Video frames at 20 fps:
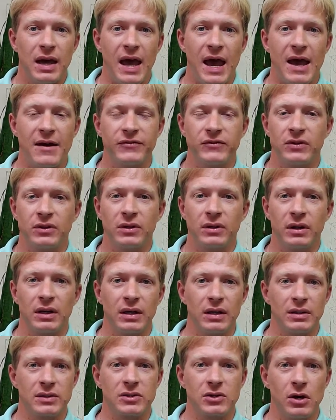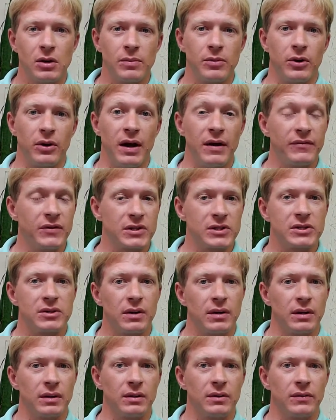after getting sober, after
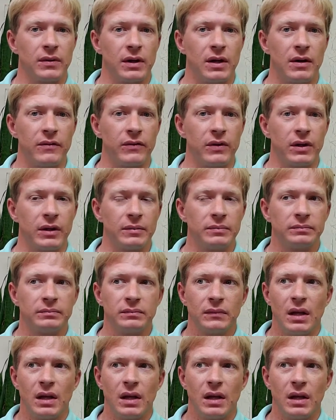starting their recovery.